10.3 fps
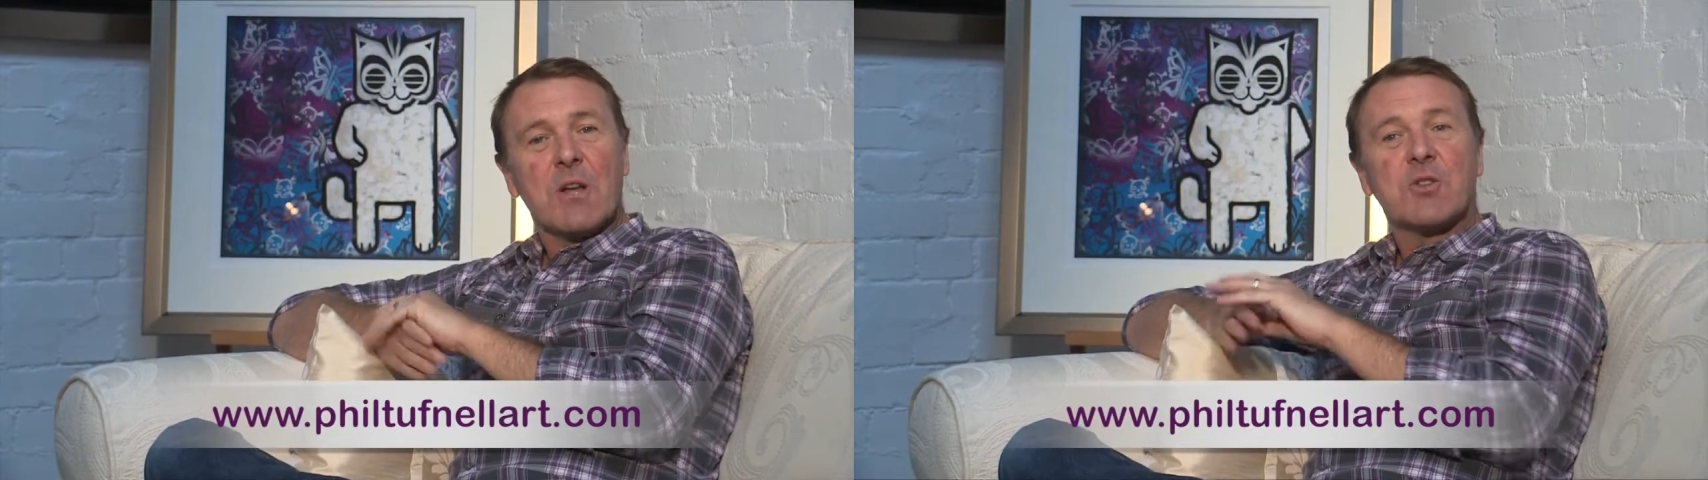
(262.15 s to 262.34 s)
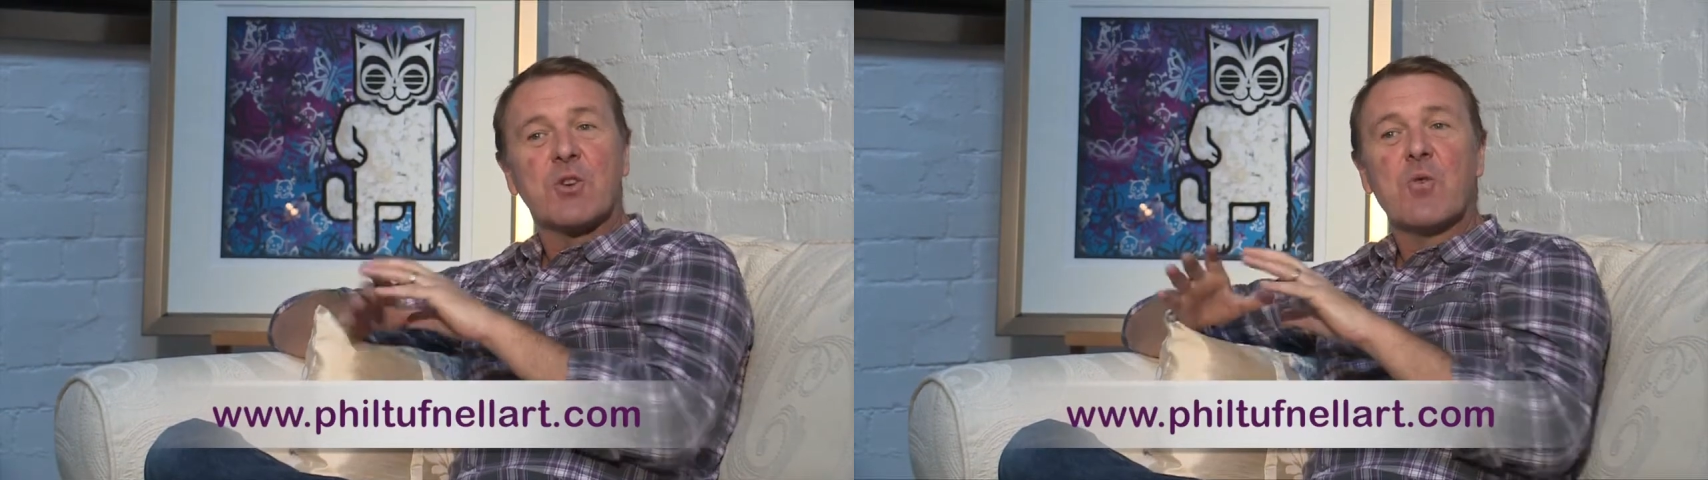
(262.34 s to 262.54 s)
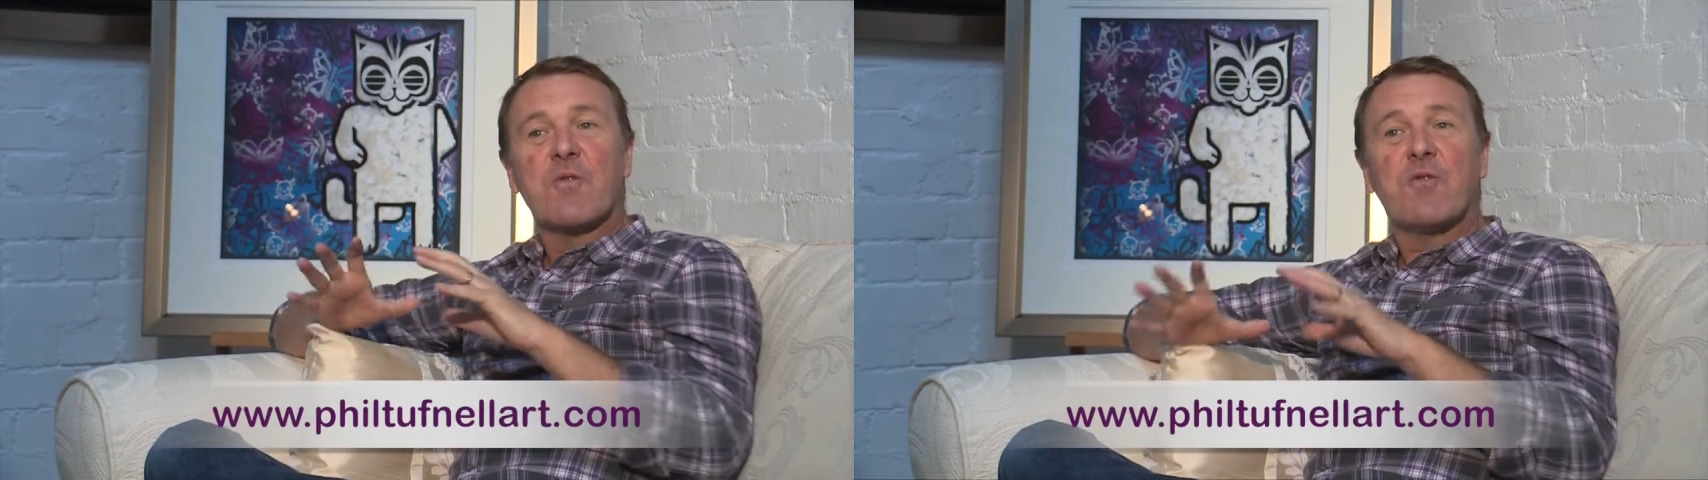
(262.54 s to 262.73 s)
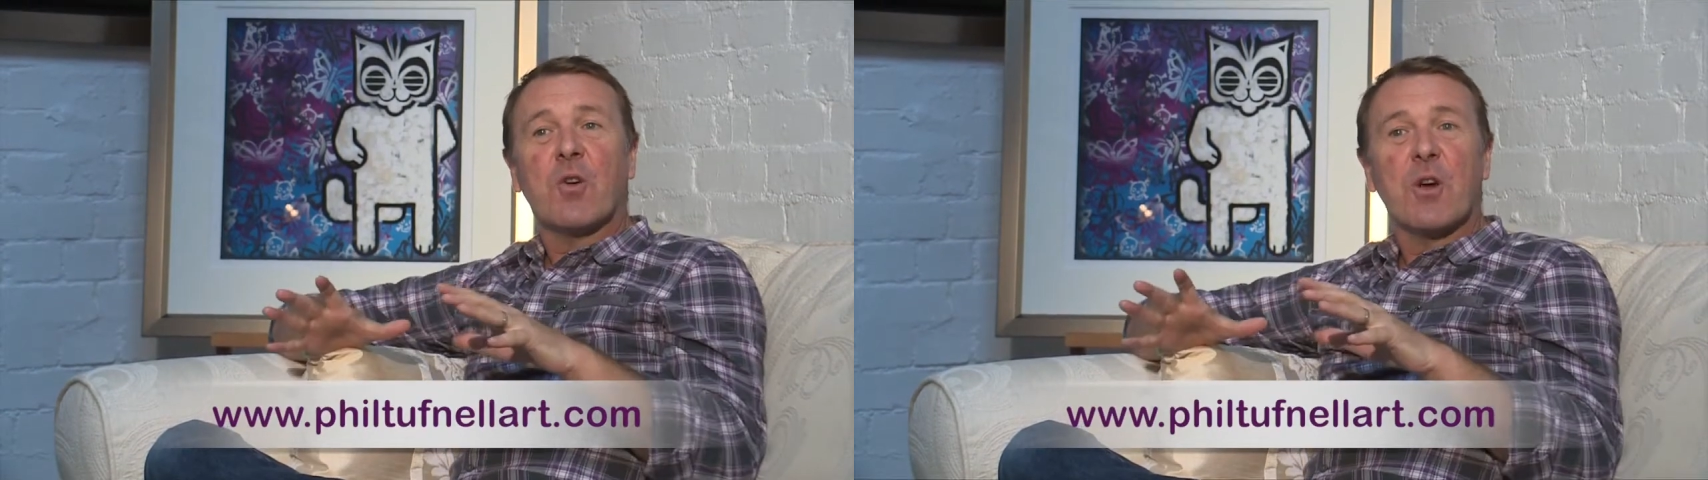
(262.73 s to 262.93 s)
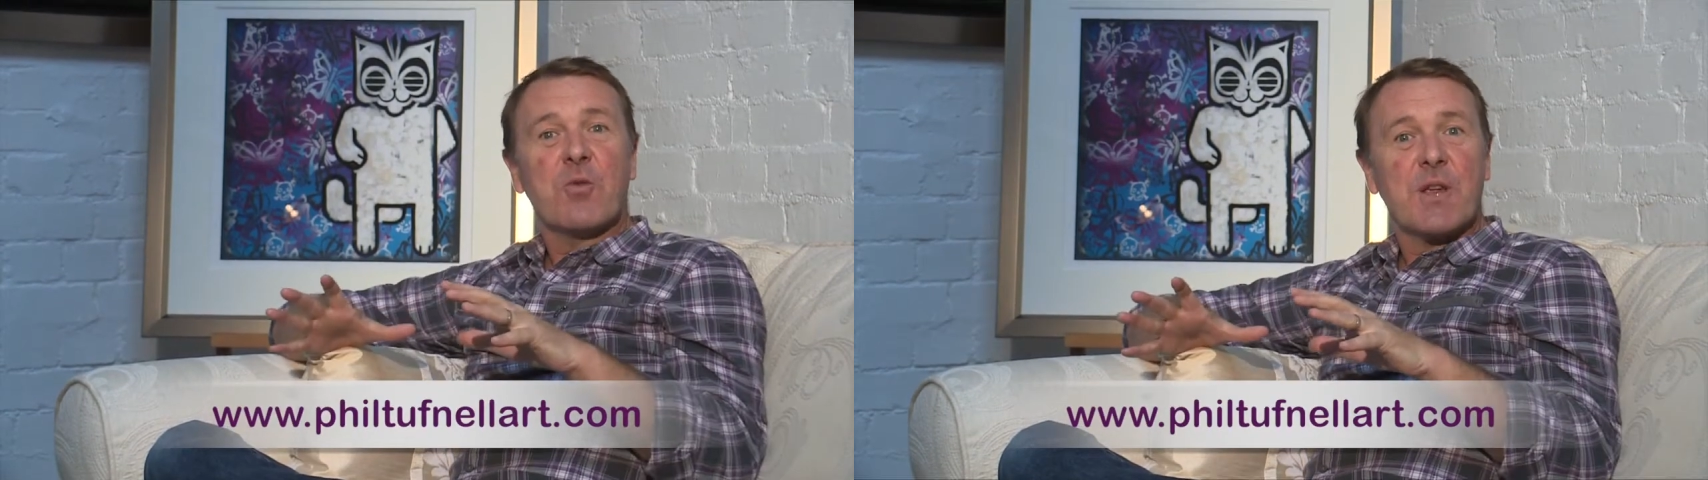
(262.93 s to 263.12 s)
to
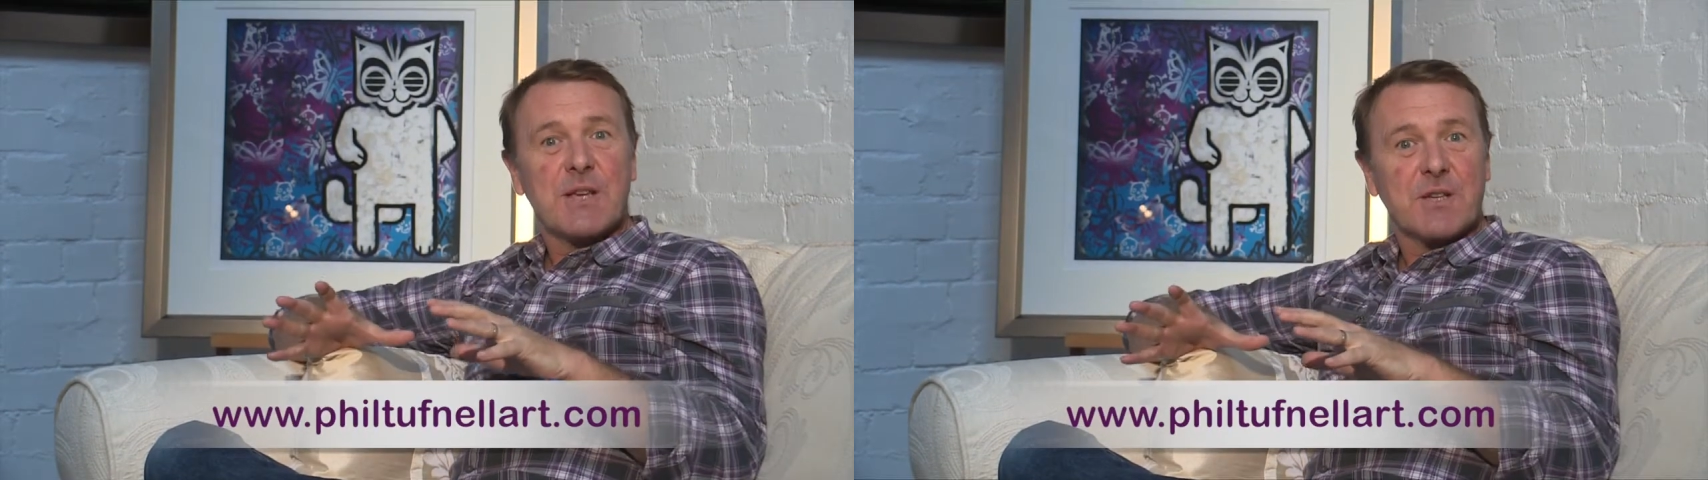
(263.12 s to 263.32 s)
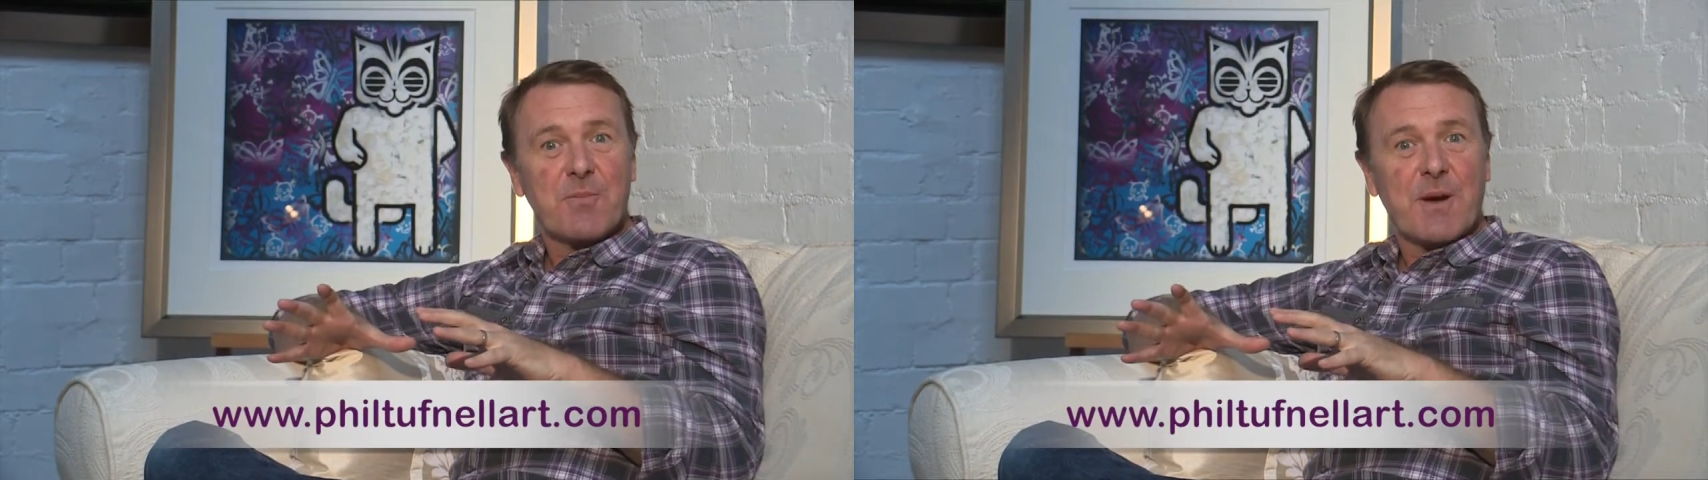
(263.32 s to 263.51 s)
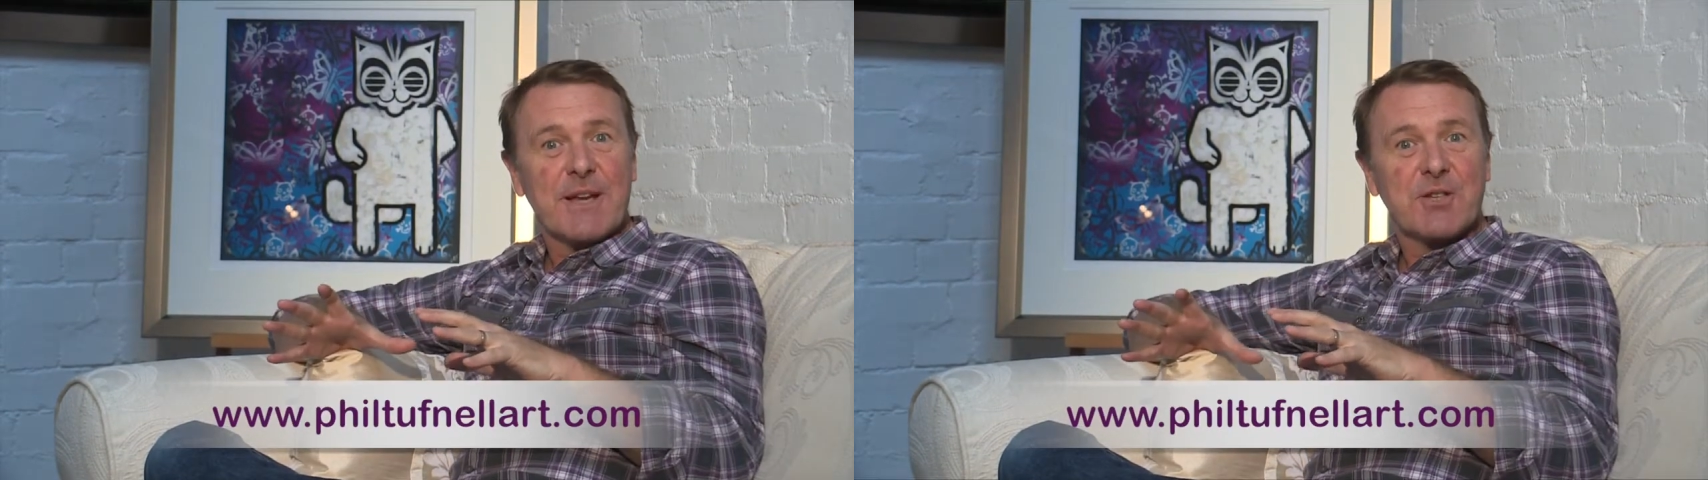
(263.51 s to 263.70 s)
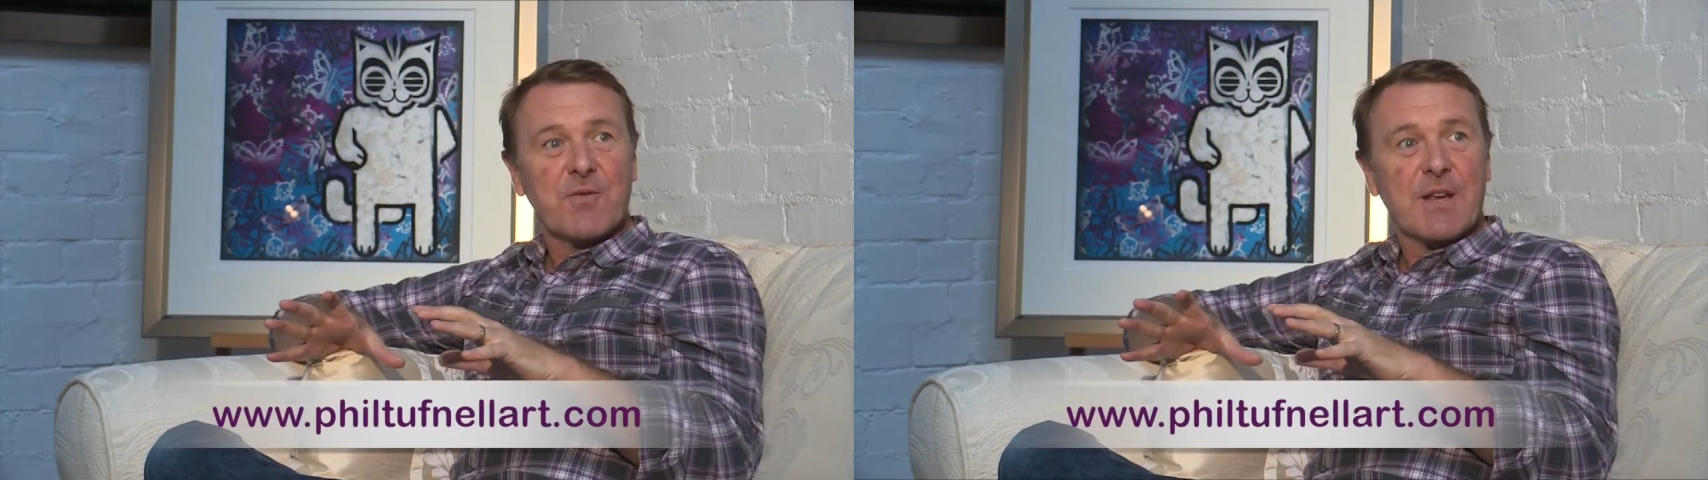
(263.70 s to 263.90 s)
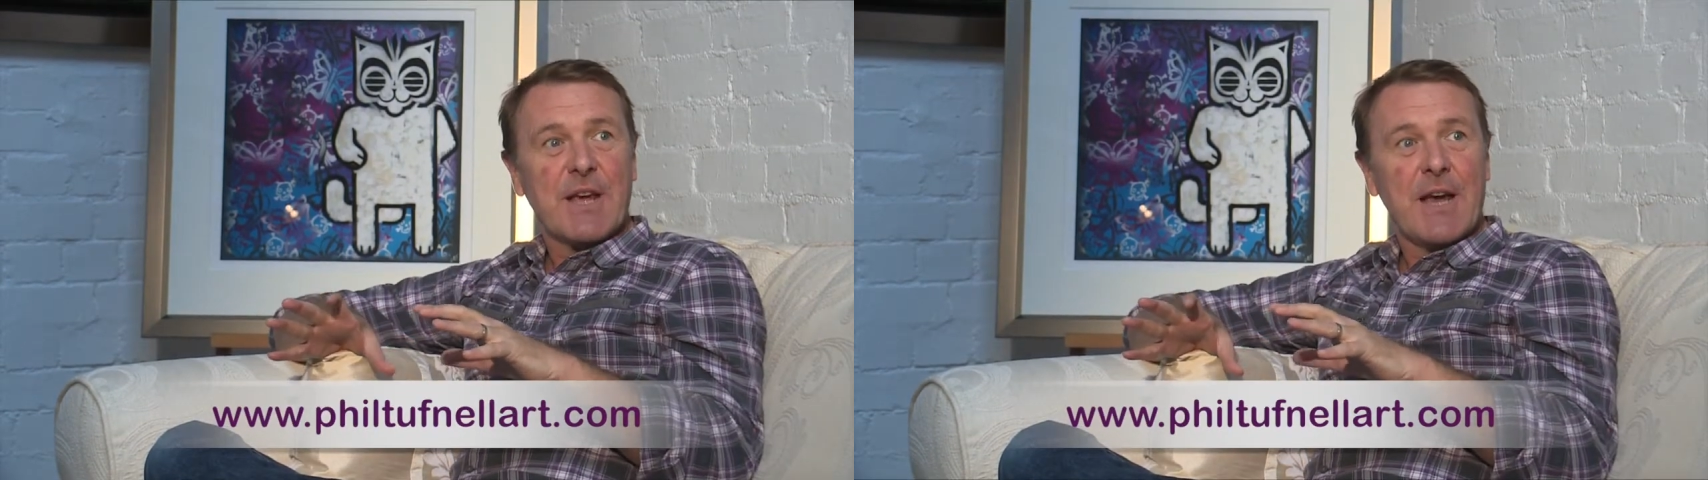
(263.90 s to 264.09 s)
follow the escapades of
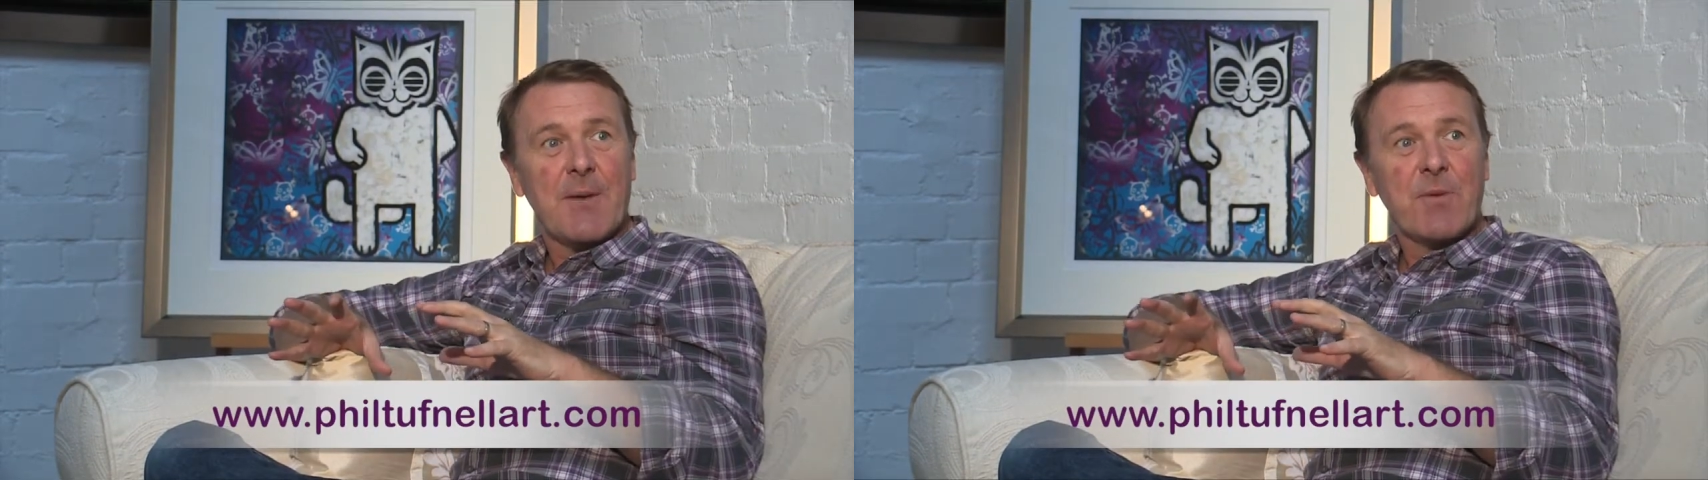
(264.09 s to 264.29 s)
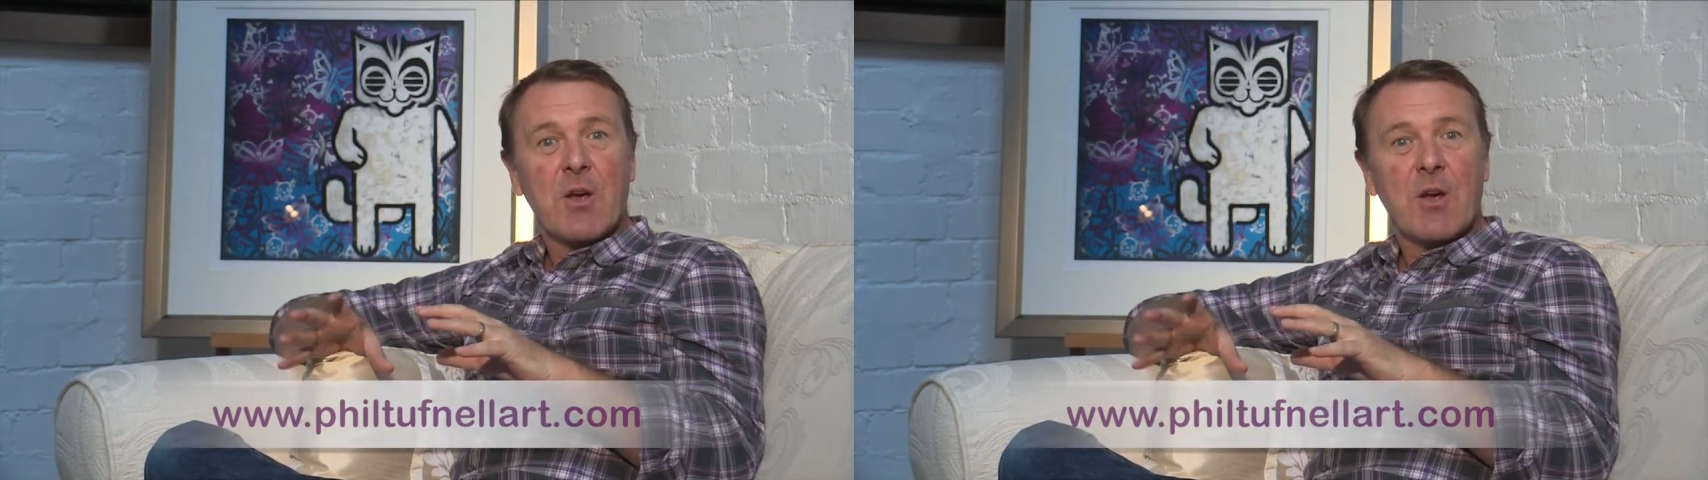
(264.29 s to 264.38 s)
the cat.